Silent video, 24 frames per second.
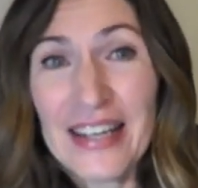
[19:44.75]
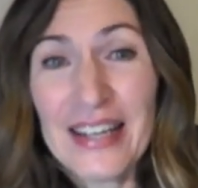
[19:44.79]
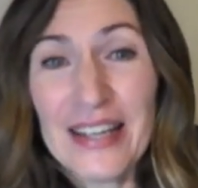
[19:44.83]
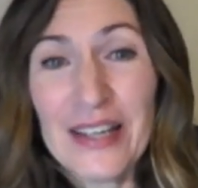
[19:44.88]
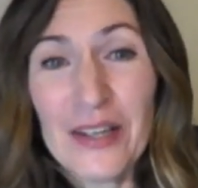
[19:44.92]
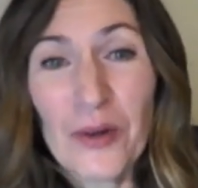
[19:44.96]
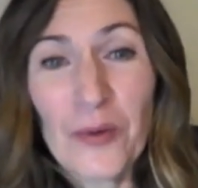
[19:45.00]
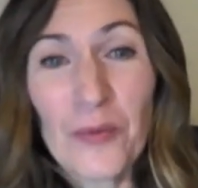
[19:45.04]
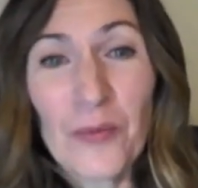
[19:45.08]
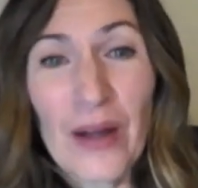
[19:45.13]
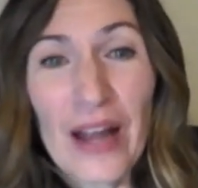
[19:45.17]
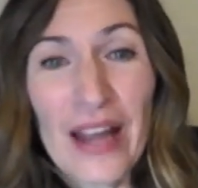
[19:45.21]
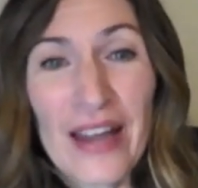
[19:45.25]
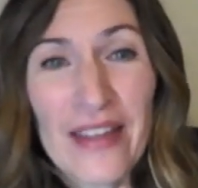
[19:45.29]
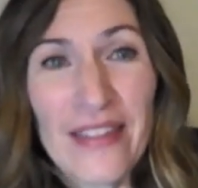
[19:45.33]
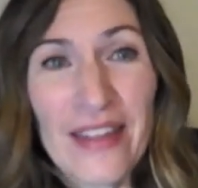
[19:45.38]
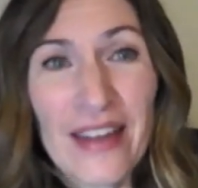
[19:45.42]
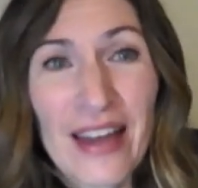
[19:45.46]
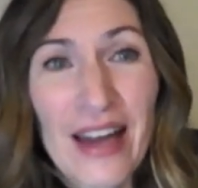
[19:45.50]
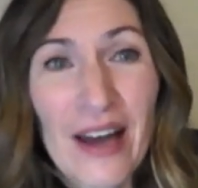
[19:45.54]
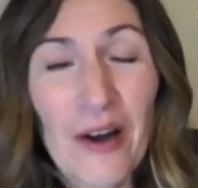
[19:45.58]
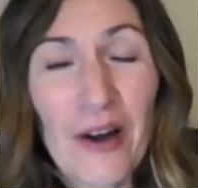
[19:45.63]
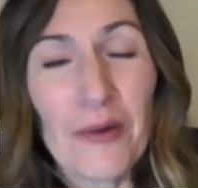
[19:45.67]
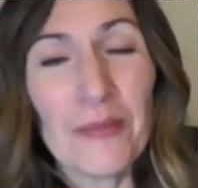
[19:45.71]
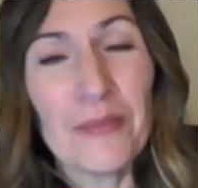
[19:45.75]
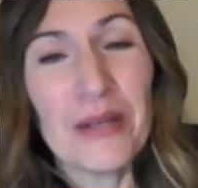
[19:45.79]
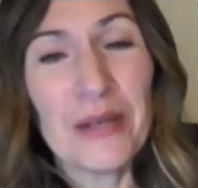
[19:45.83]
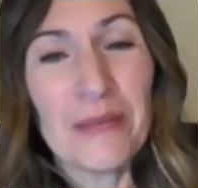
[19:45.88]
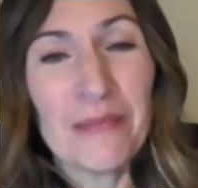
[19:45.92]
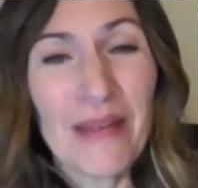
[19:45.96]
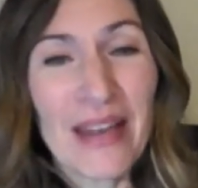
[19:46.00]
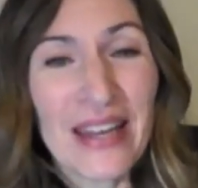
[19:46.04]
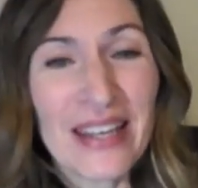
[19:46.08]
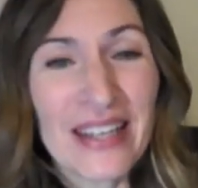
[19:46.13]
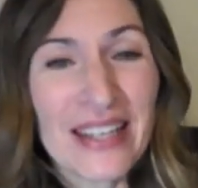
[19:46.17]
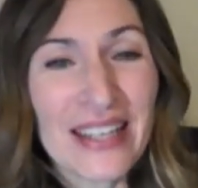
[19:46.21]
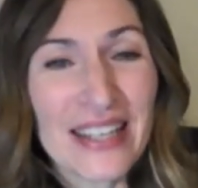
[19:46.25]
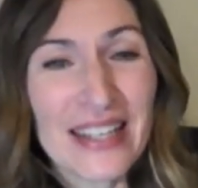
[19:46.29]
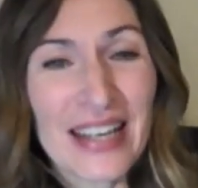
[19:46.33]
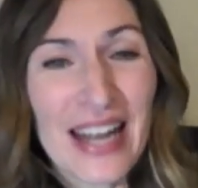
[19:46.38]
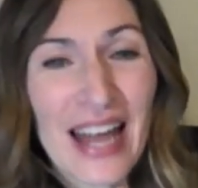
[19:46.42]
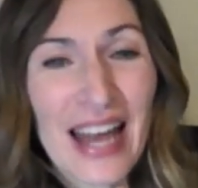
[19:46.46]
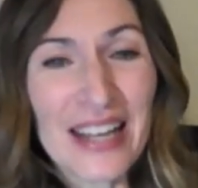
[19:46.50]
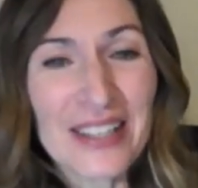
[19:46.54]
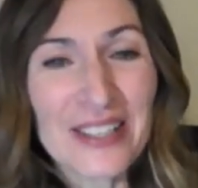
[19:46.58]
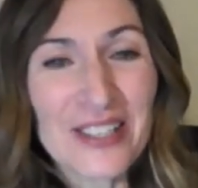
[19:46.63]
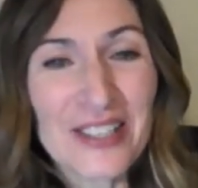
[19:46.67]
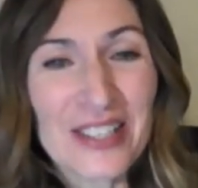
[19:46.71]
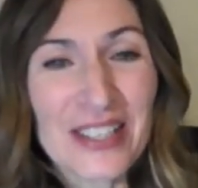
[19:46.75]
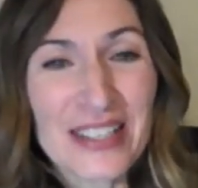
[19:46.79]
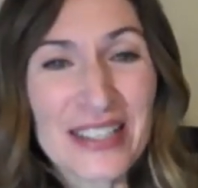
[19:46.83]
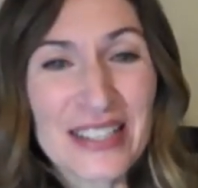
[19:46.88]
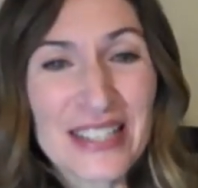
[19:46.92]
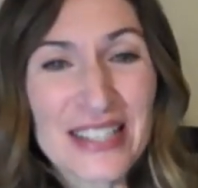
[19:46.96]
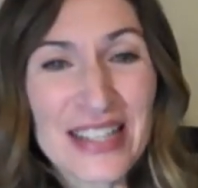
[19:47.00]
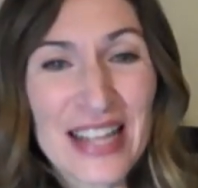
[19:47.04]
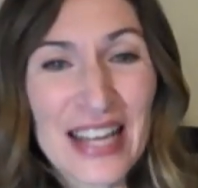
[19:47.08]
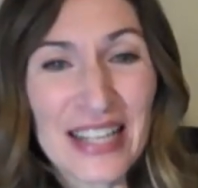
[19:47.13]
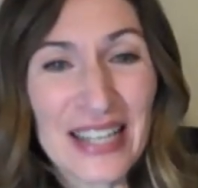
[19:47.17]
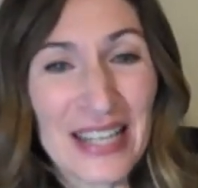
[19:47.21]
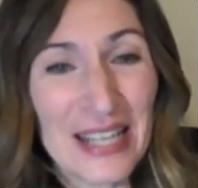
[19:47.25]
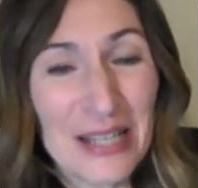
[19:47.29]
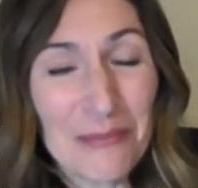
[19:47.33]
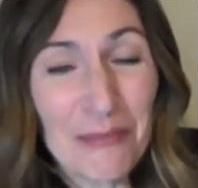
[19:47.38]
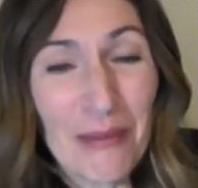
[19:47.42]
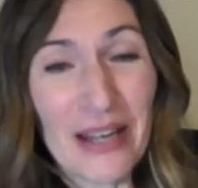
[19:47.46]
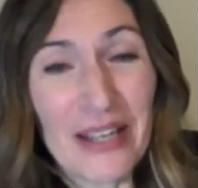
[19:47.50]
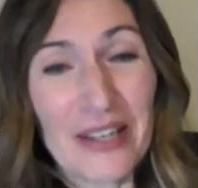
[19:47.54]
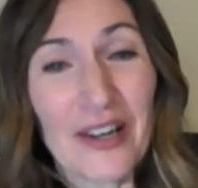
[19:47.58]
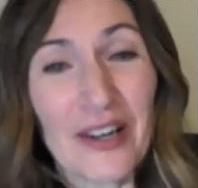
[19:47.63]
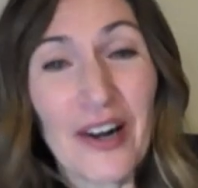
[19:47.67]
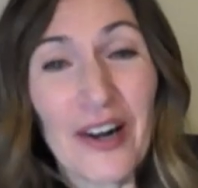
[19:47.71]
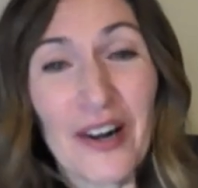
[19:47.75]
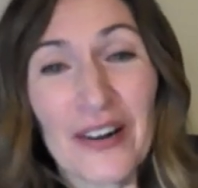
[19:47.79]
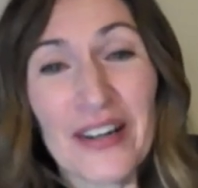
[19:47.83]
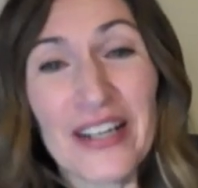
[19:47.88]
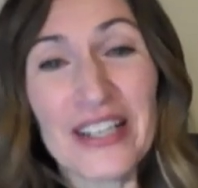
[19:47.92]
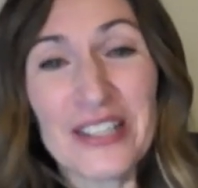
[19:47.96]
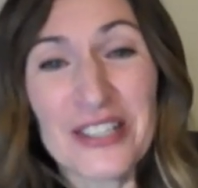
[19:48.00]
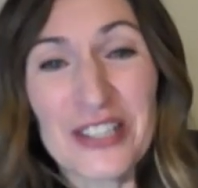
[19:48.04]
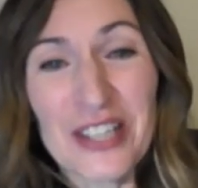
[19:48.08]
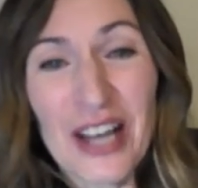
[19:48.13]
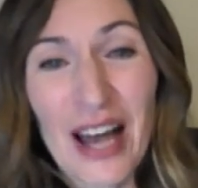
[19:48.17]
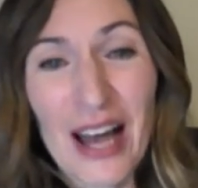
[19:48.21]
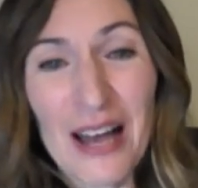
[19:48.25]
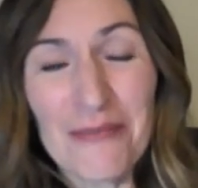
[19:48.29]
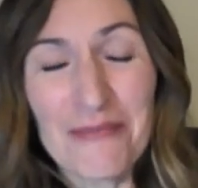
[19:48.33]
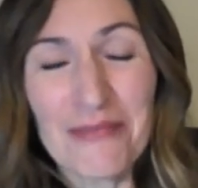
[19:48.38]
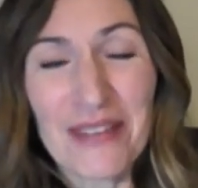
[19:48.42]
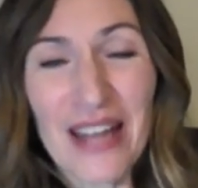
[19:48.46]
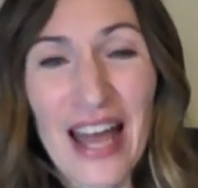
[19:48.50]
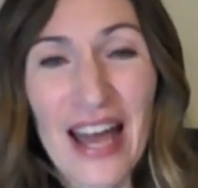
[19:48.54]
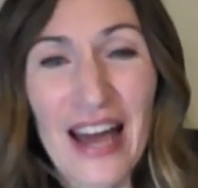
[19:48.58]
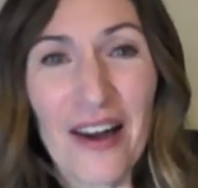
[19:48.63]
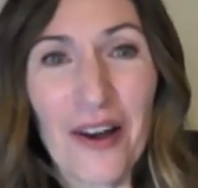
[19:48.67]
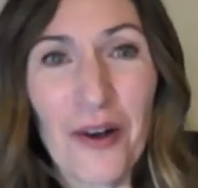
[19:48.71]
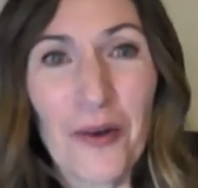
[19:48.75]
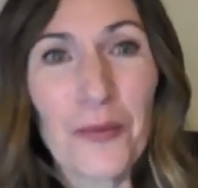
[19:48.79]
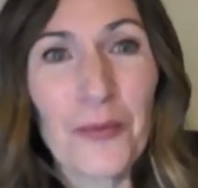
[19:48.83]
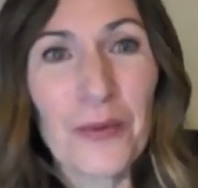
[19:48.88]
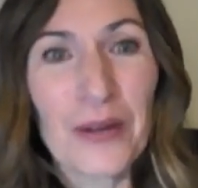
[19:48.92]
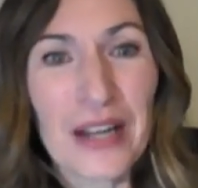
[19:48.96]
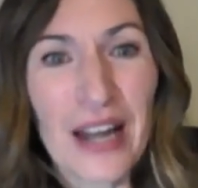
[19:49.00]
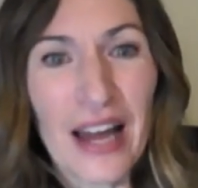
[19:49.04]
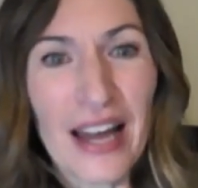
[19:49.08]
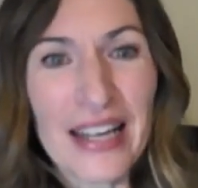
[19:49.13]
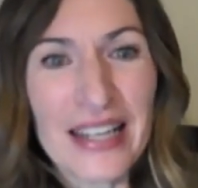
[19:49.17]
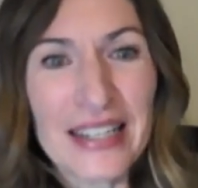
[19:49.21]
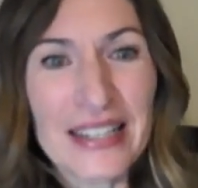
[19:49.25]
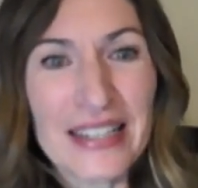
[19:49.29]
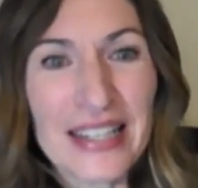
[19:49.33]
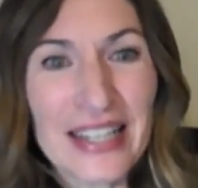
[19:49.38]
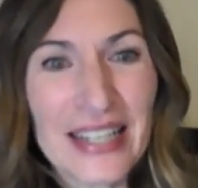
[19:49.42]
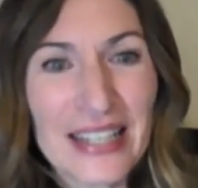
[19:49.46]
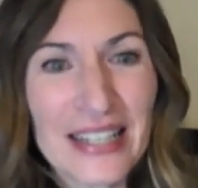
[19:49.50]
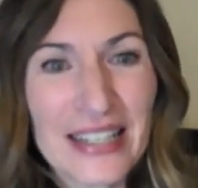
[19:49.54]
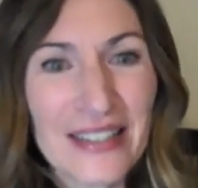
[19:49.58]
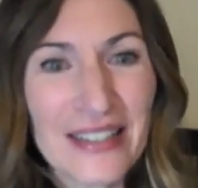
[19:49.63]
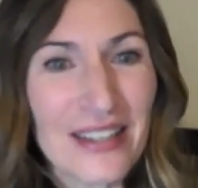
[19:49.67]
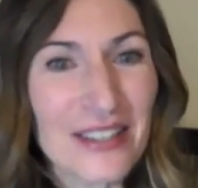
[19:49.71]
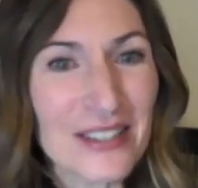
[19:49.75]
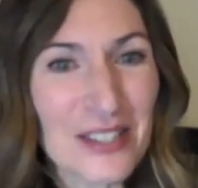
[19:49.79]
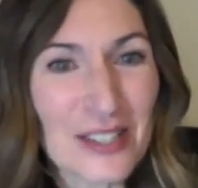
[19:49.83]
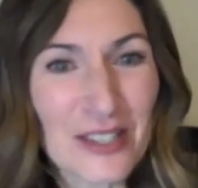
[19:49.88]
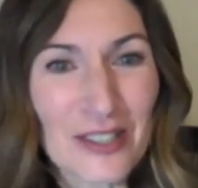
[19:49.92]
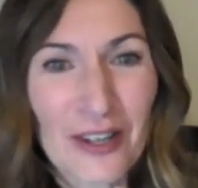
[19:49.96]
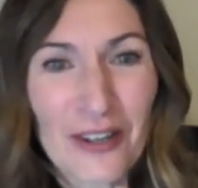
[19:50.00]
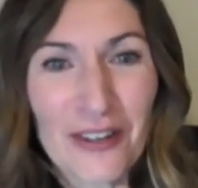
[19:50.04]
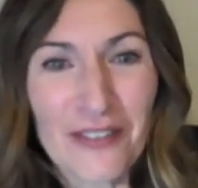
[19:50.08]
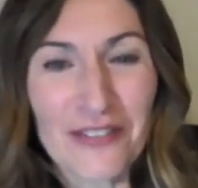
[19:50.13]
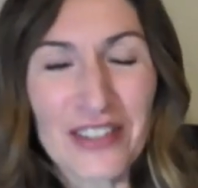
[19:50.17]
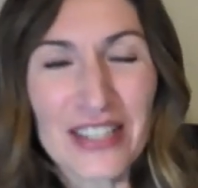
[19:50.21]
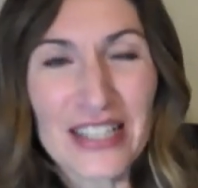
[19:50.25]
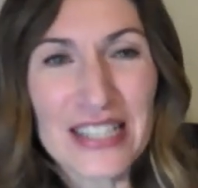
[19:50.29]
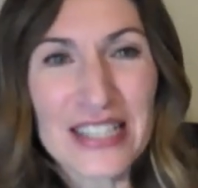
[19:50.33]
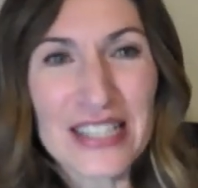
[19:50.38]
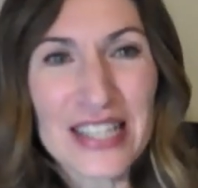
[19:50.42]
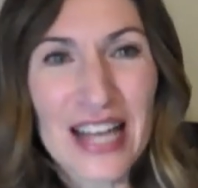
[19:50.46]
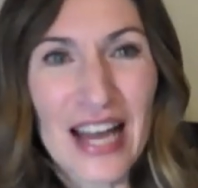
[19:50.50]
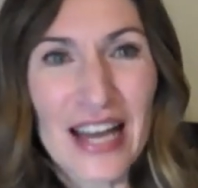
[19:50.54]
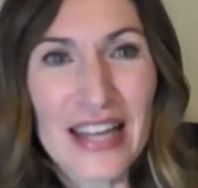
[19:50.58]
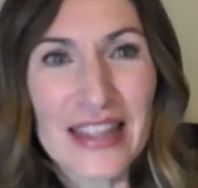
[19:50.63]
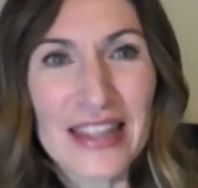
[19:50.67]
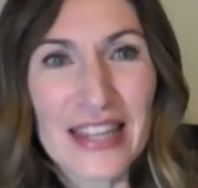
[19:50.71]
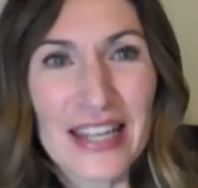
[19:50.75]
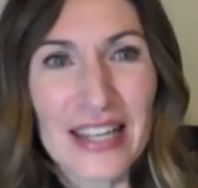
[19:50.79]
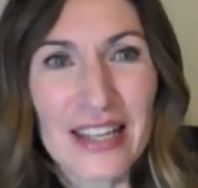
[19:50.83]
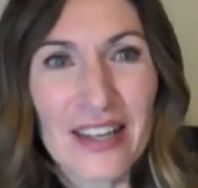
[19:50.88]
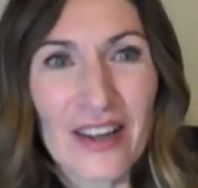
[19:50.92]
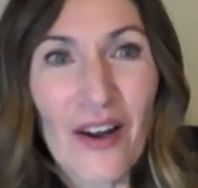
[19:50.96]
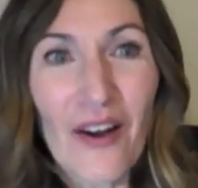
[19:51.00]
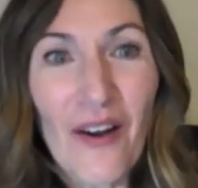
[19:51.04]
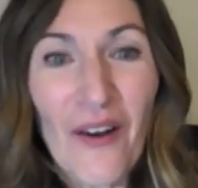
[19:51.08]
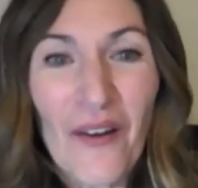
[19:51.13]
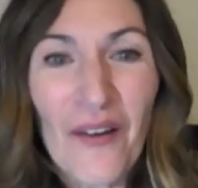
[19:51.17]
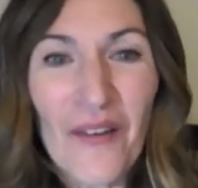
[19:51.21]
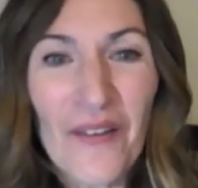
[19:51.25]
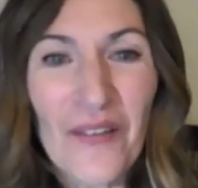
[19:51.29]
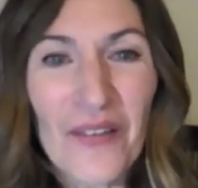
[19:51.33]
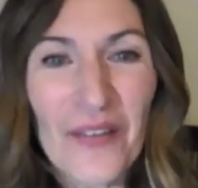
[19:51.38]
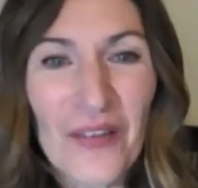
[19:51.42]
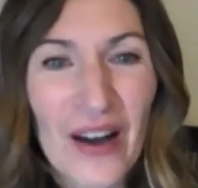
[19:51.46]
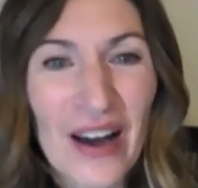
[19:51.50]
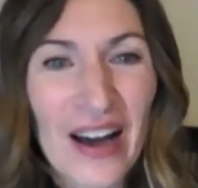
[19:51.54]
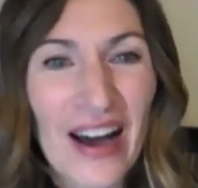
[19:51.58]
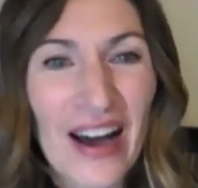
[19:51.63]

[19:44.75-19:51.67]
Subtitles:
in a way that helped me make connections that in my current job now, when I need a service, I think, oh,